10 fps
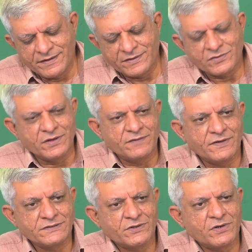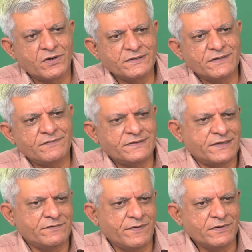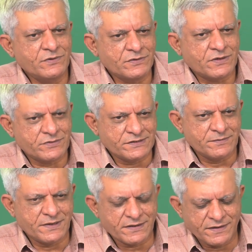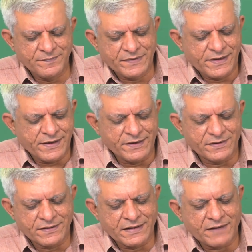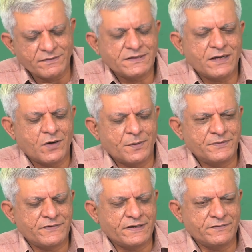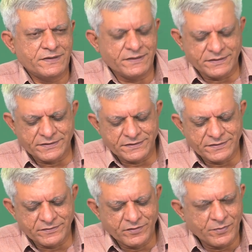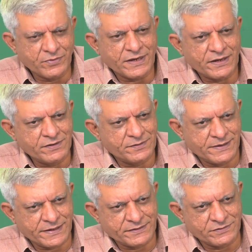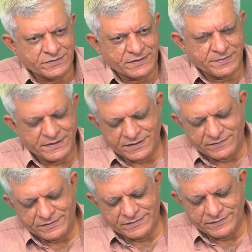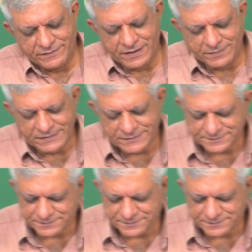So, in first order logic we said we will use a question mark. In a language like OPS5 we put angular brackets to separate the variables.